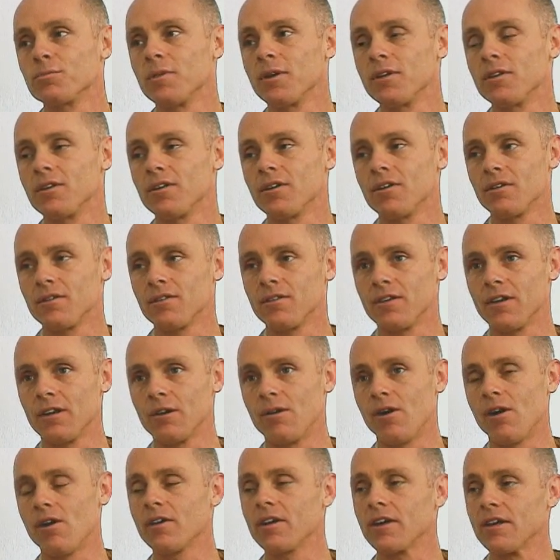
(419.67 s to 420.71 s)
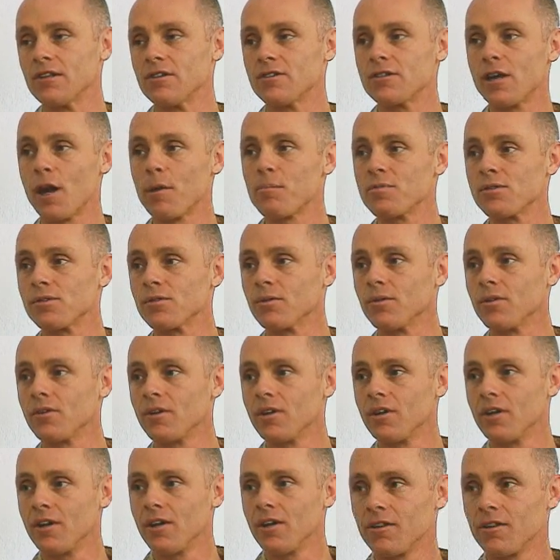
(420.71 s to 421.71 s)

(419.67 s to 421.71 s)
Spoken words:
but they're all conceptual.